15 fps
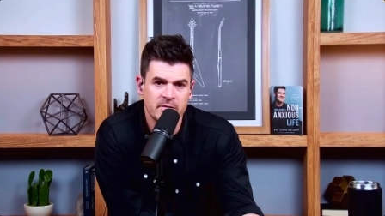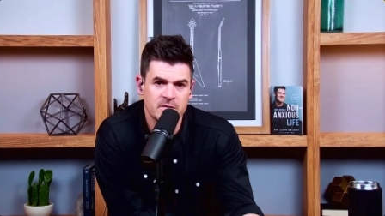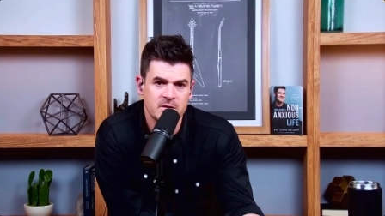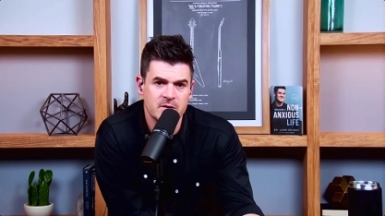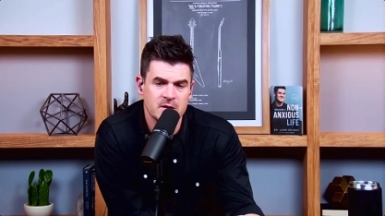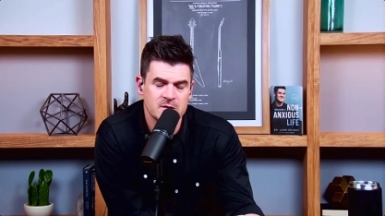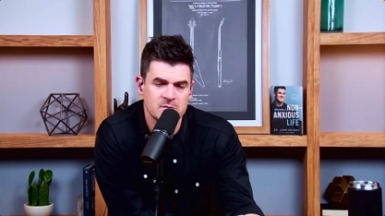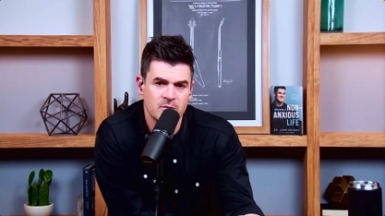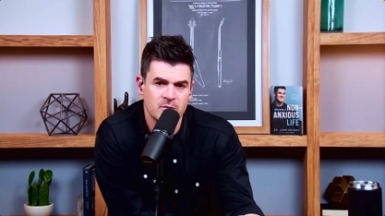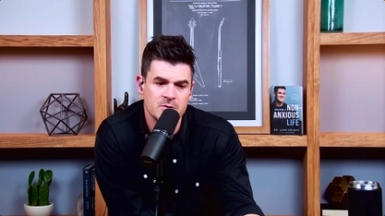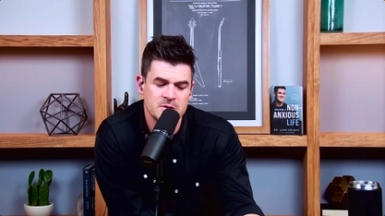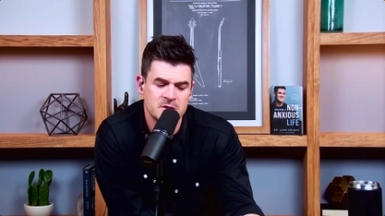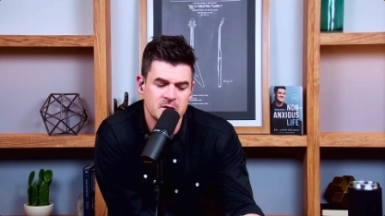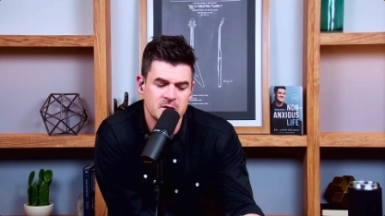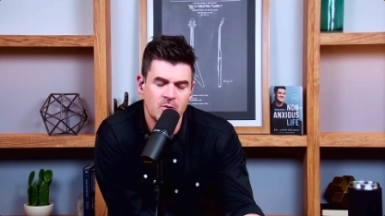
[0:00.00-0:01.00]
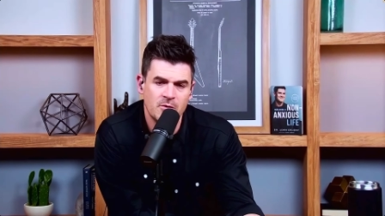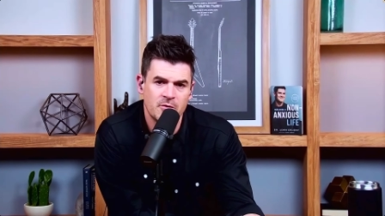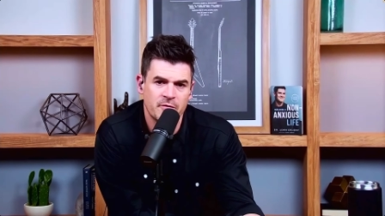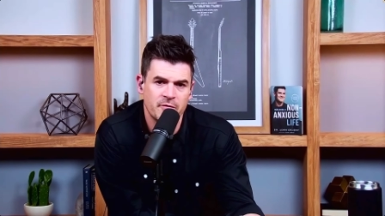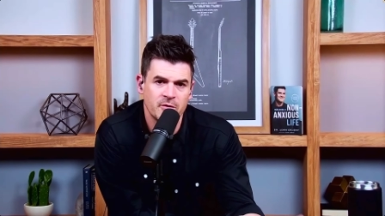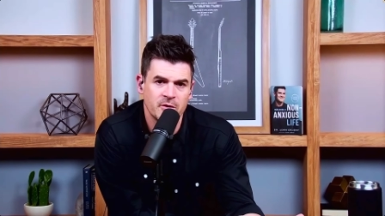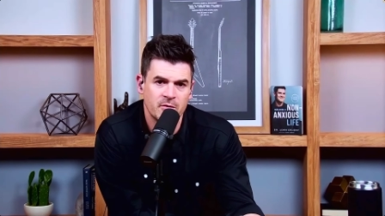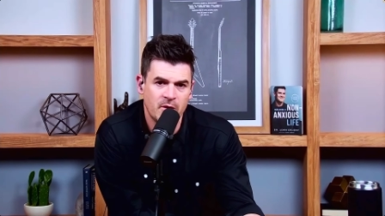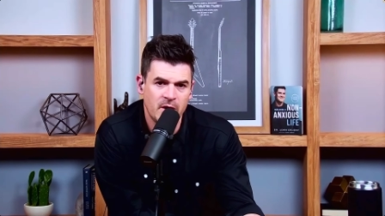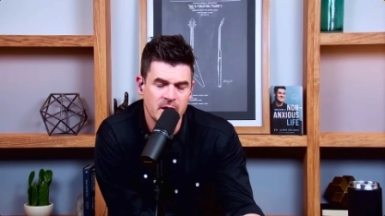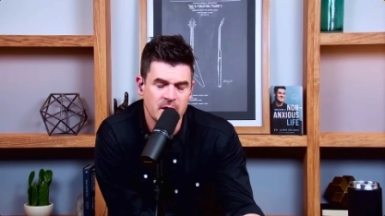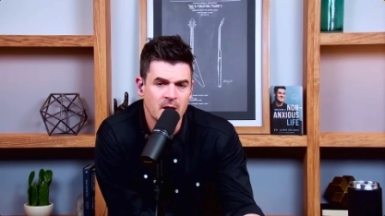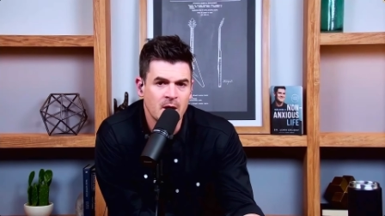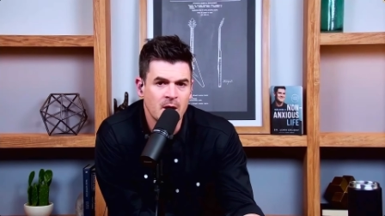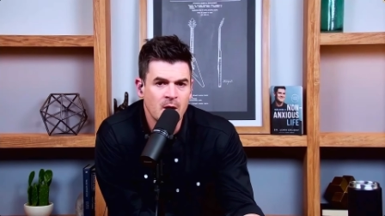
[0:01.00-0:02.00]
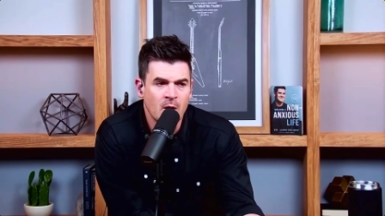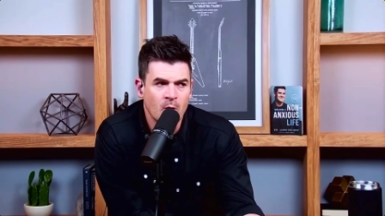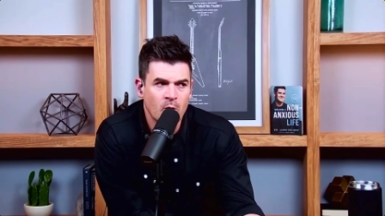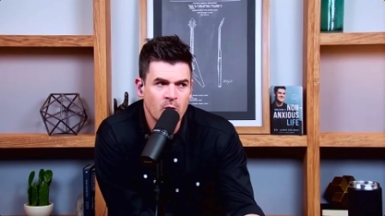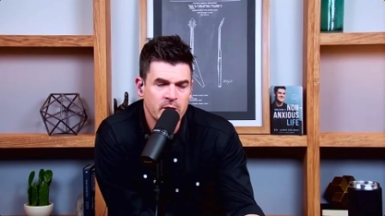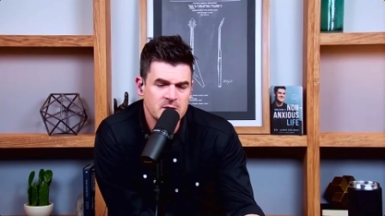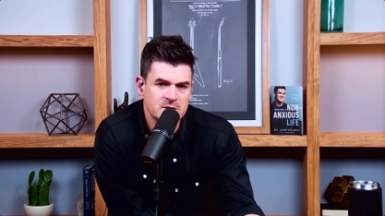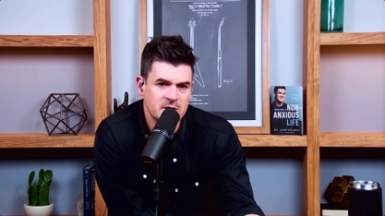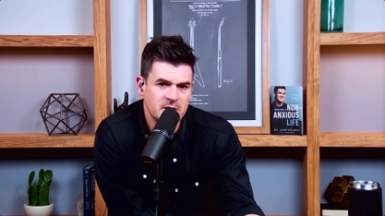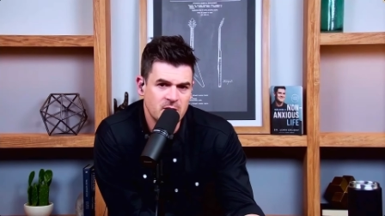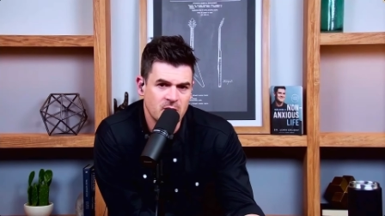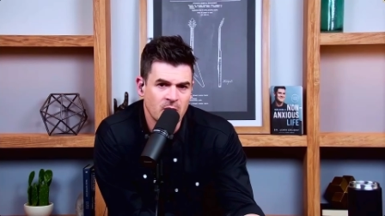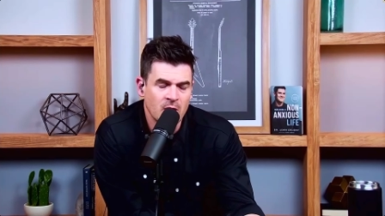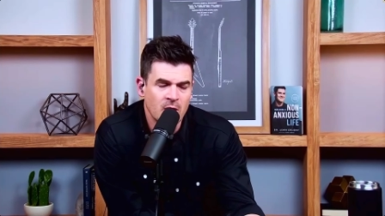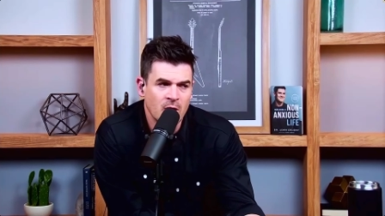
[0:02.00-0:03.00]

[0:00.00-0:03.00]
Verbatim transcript: everything's rosy and wonderful and great. Well, here's the deal.